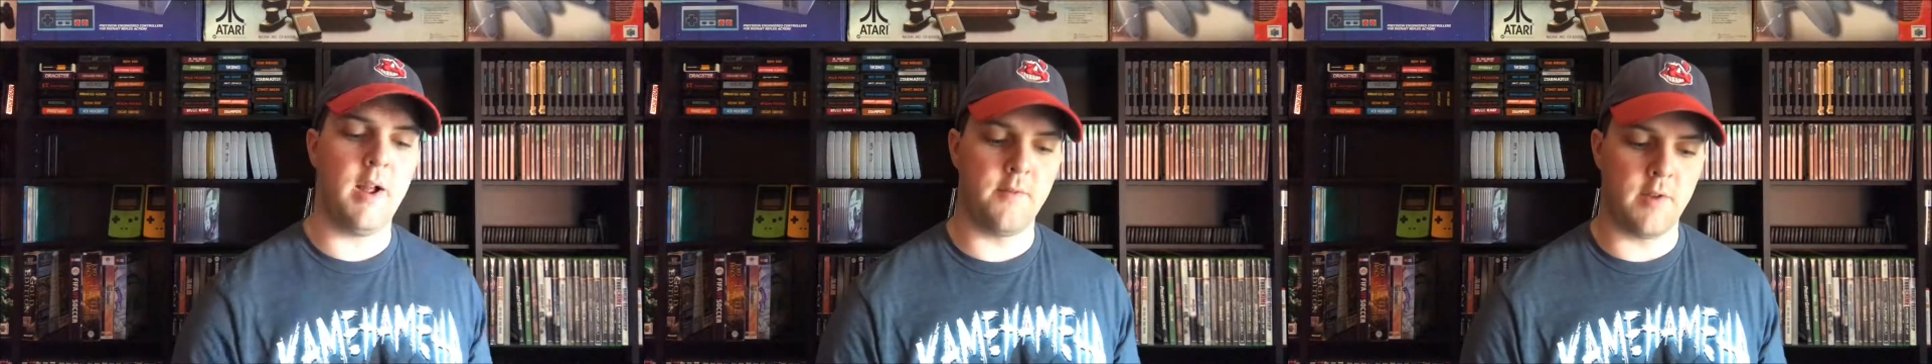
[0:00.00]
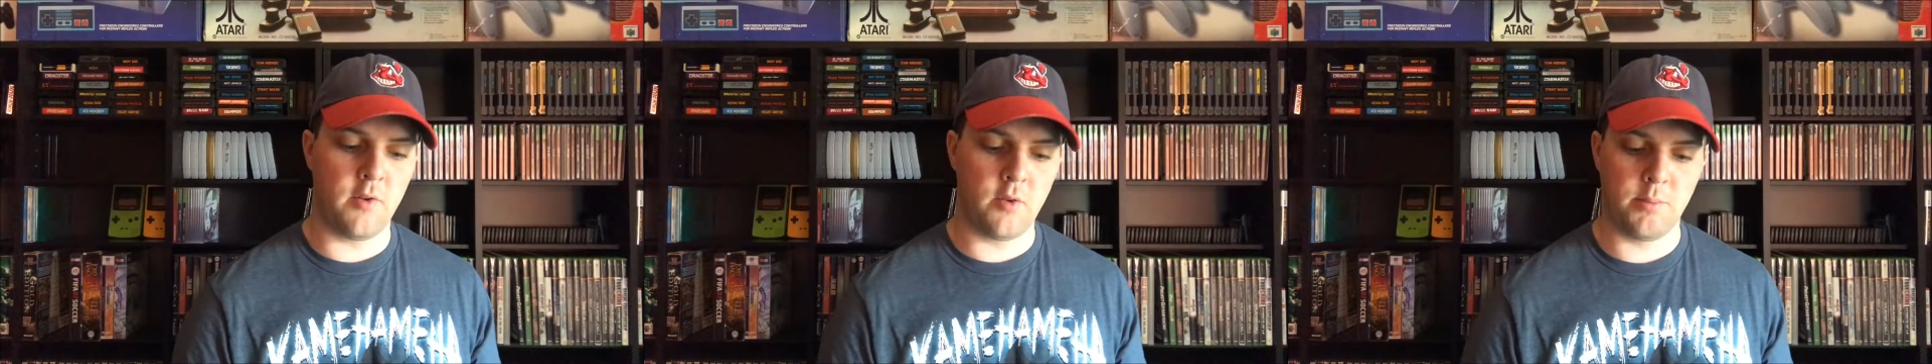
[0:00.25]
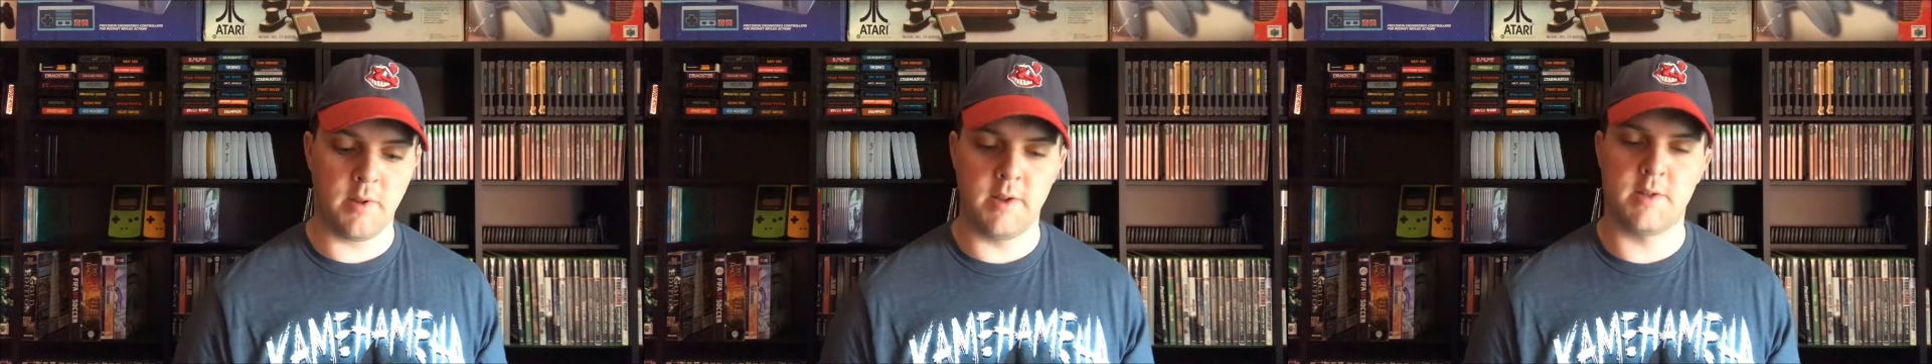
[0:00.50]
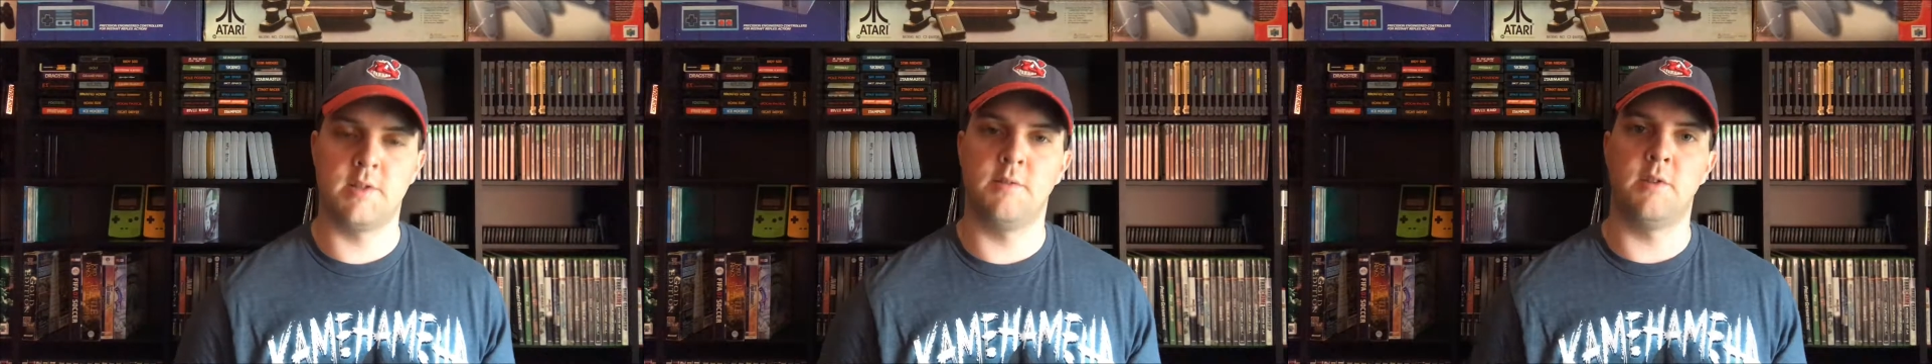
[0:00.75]
I have never
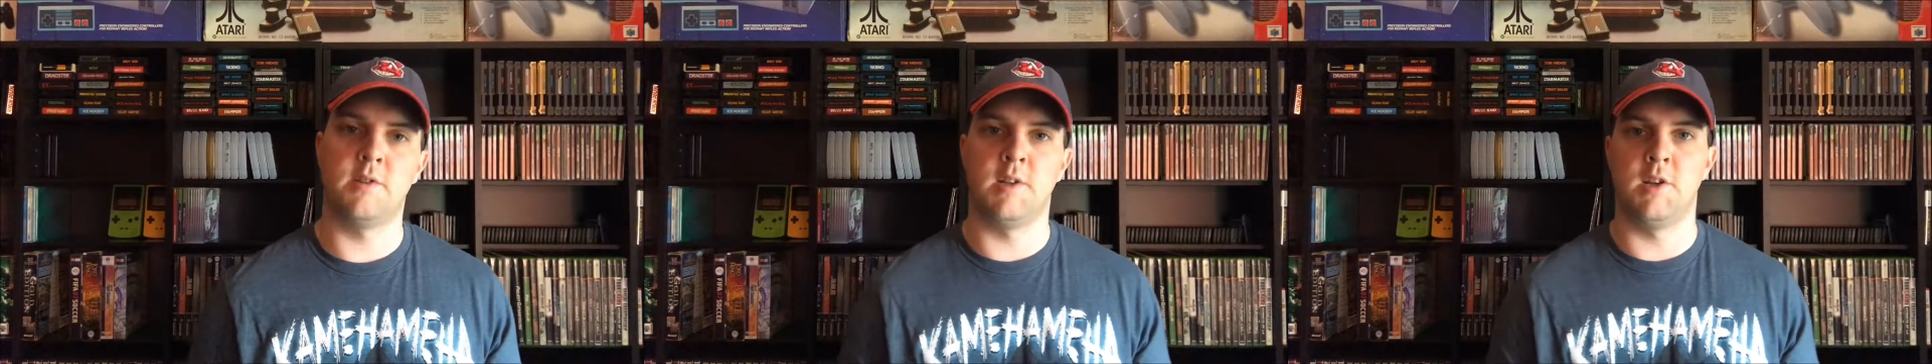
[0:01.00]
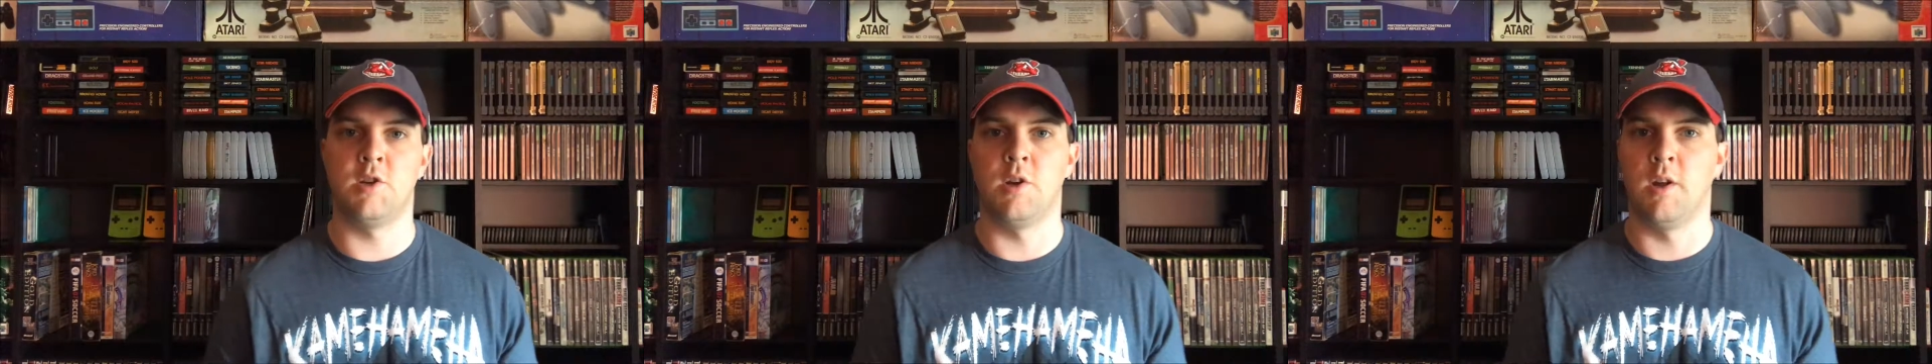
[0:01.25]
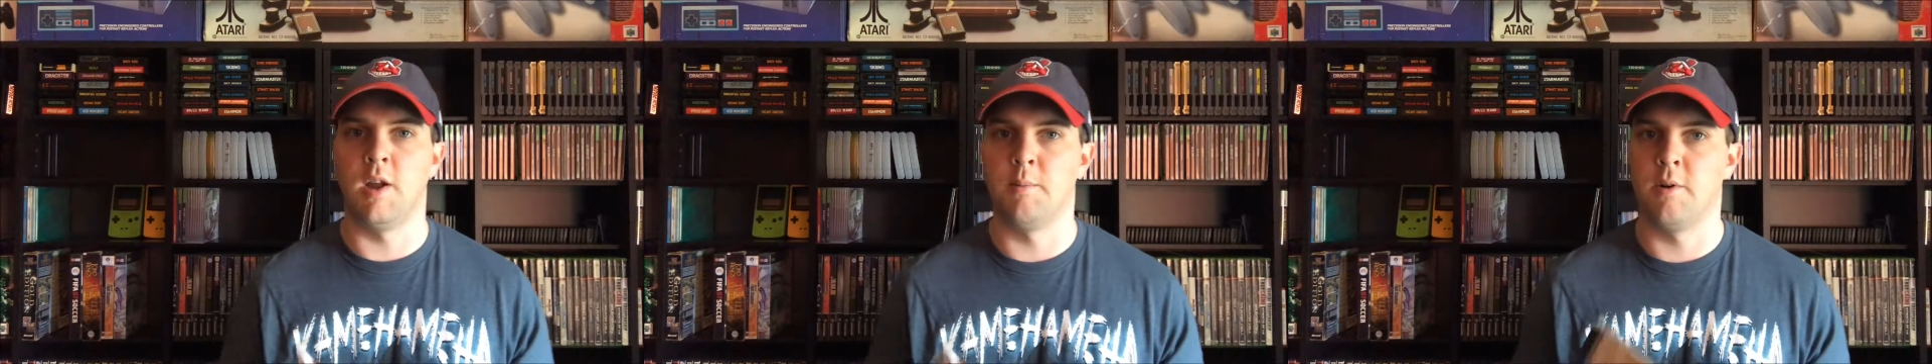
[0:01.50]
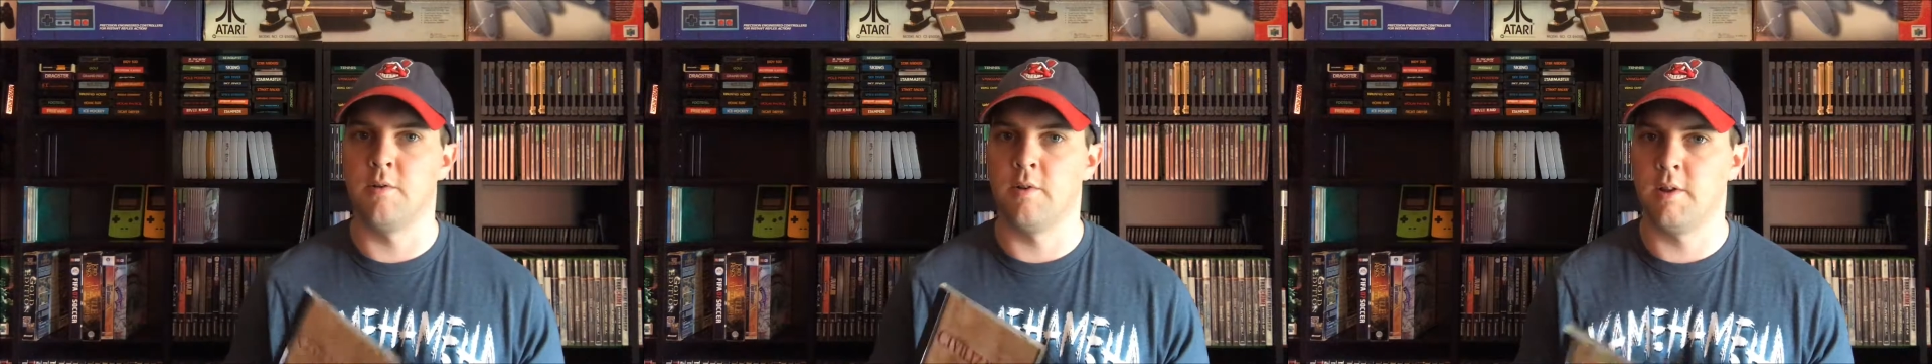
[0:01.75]
played a Civilization
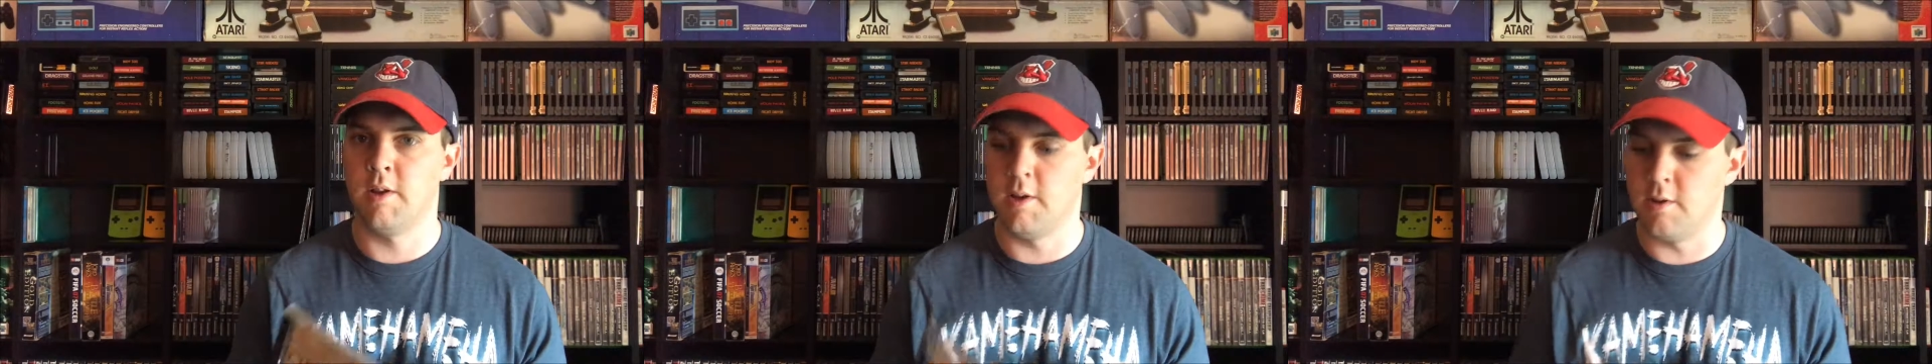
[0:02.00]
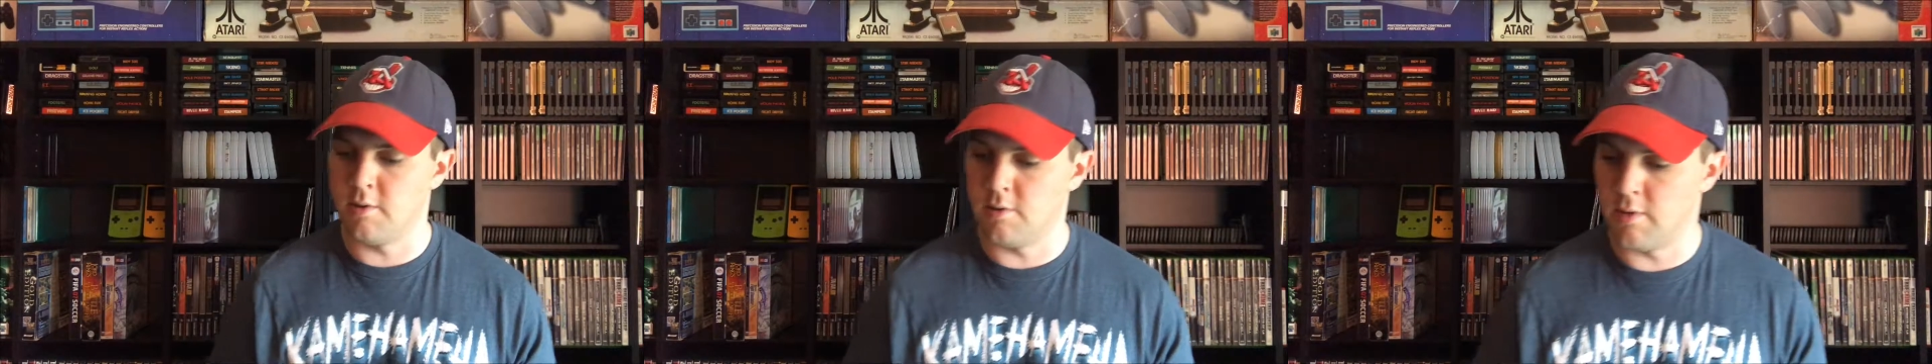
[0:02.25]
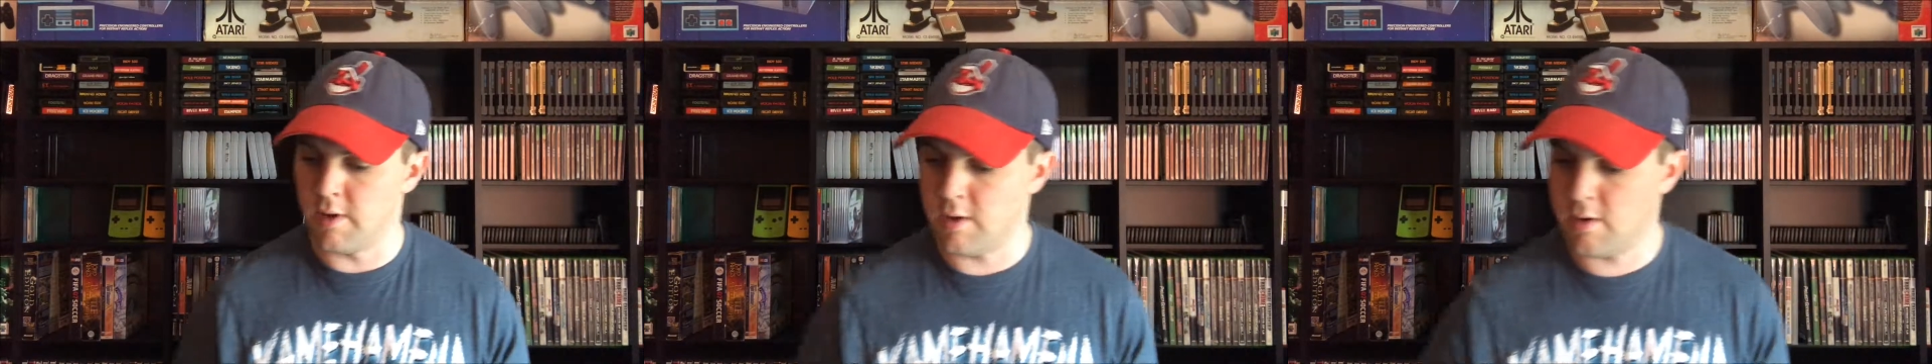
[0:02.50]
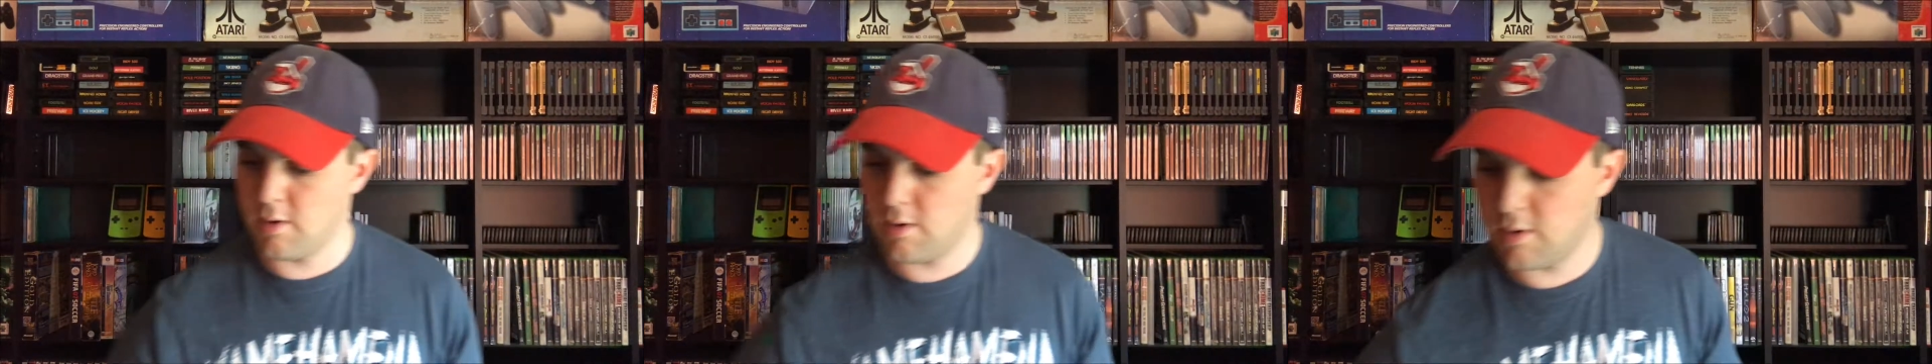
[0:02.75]
game. I really need to do that.